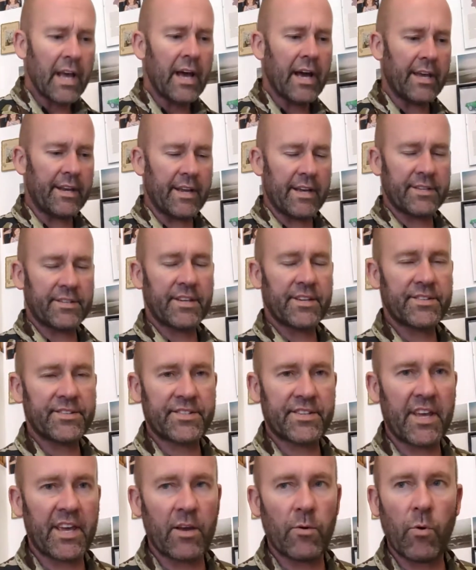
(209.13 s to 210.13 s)
And as I
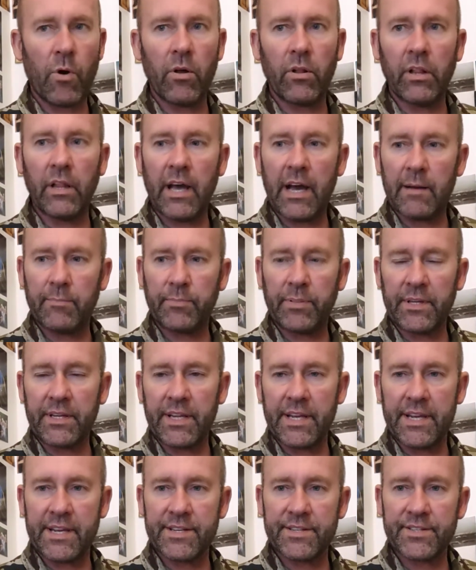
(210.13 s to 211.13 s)
say, what will happen
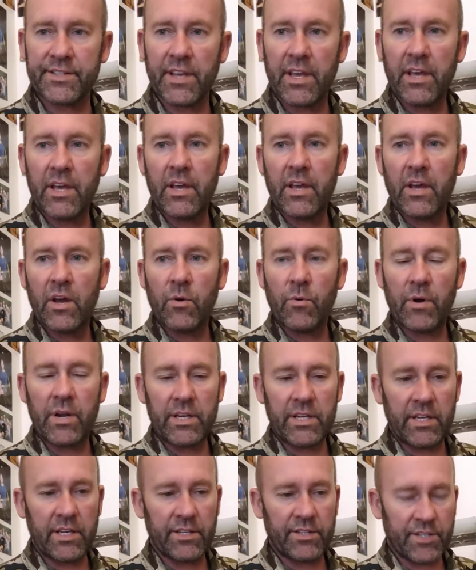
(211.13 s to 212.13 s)
is when
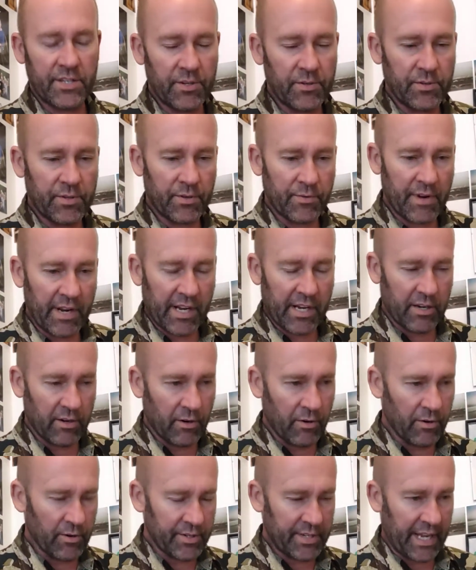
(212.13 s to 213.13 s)
you do the
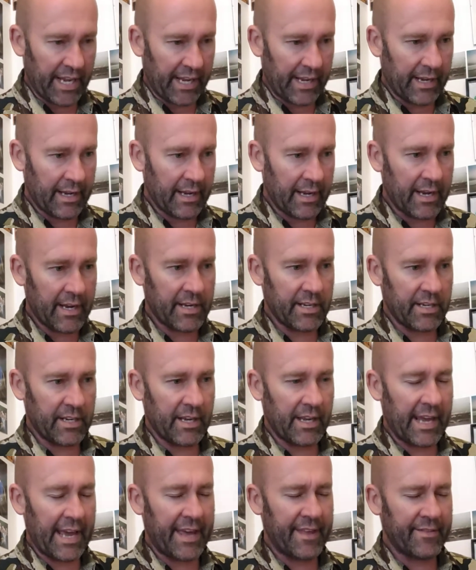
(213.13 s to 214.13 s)
recording and you
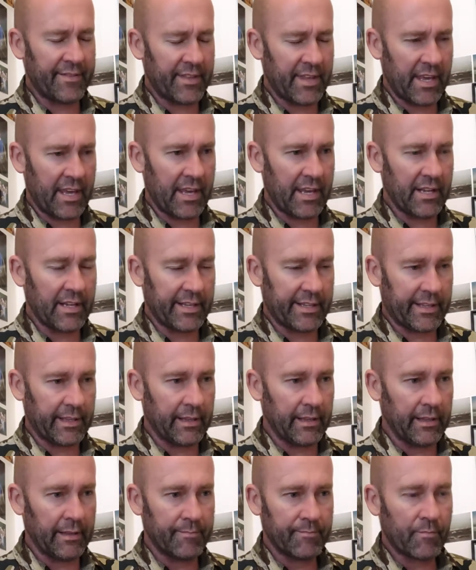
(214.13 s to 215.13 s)
get the
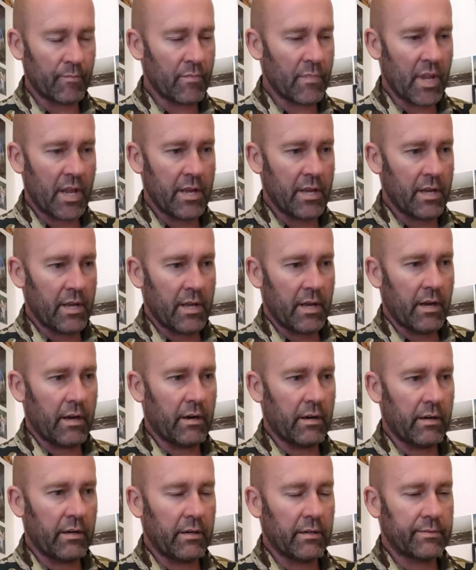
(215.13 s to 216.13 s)
little,
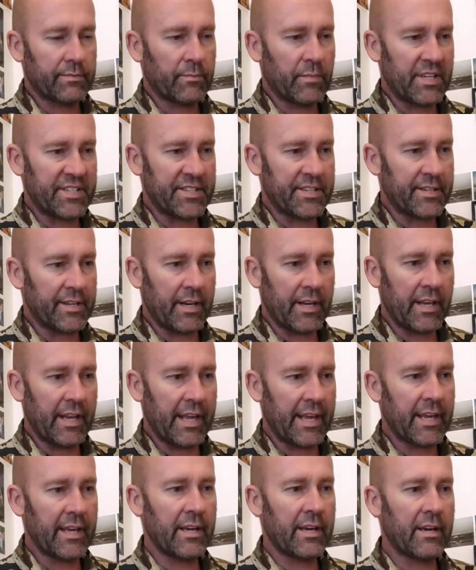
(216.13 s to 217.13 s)
is it a
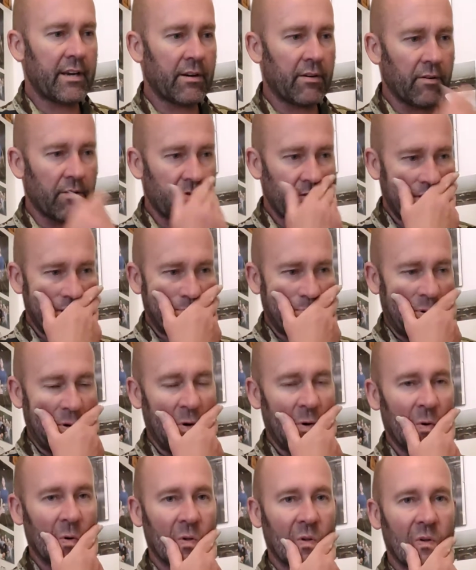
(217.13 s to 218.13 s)
link or a
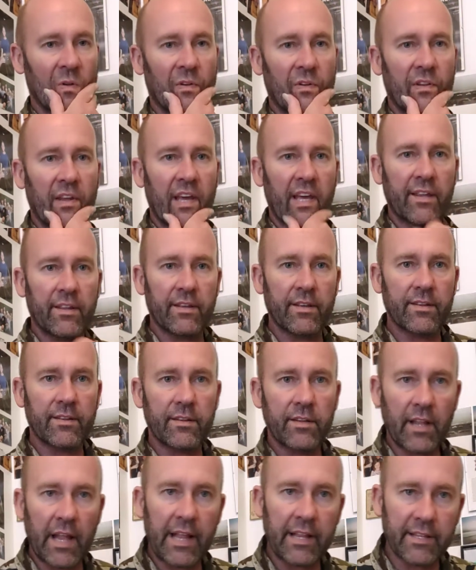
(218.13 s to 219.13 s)
portal thing that
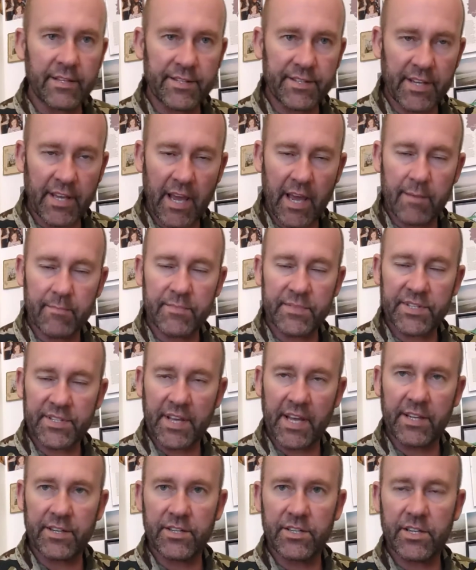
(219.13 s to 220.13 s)
the LCM
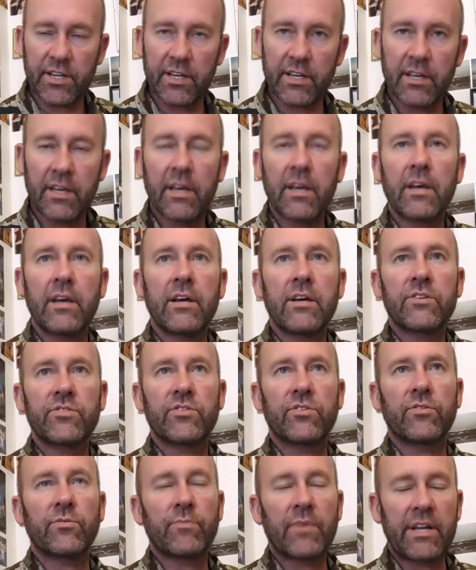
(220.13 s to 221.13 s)
send you, so
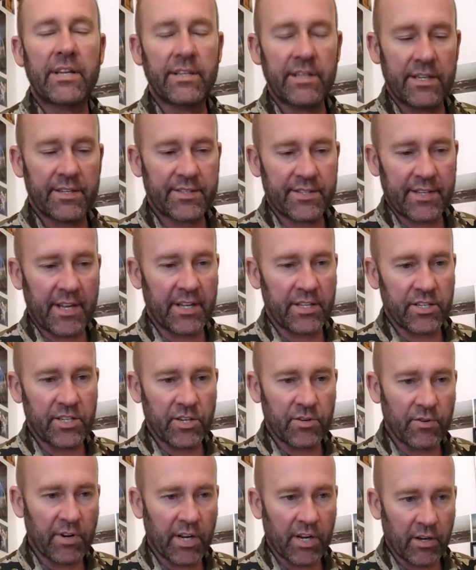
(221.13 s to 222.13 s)
that when you send
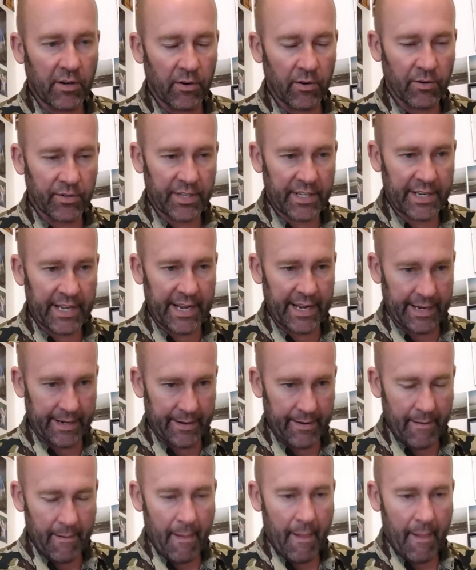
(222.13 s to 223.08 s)
your recording in,